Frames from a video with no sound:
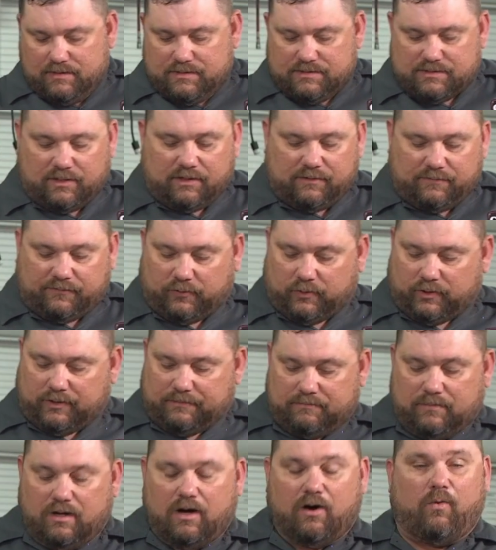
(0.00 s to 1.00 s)
So
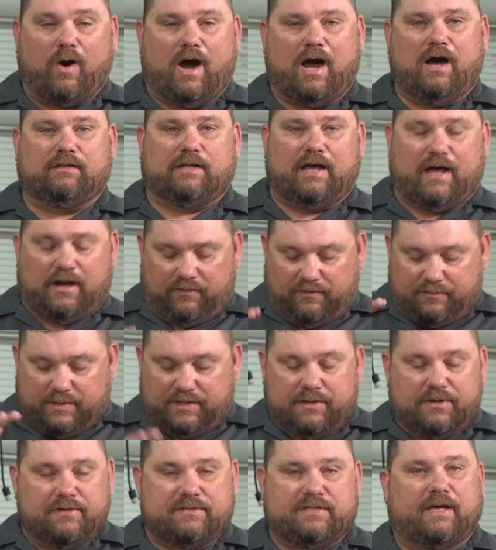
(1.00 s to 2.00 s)
for a while now, we've
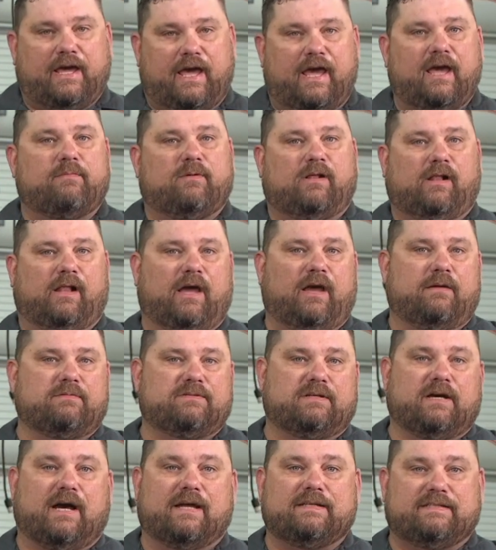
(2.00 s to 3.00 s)
been using amp
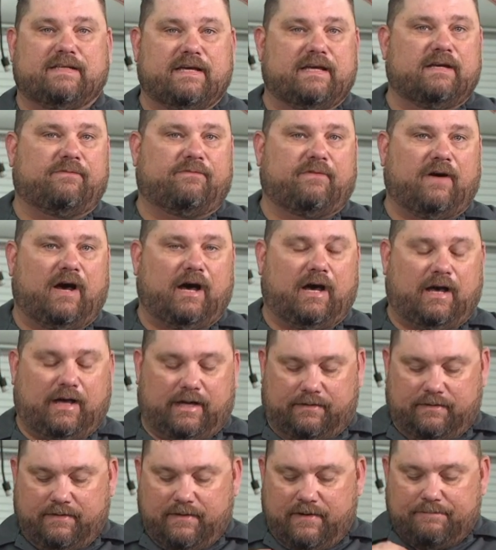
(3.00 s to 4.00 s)
clamps to
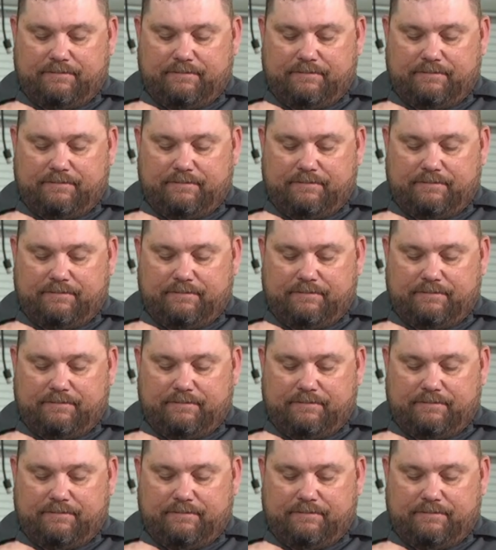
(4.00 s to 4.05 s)
identify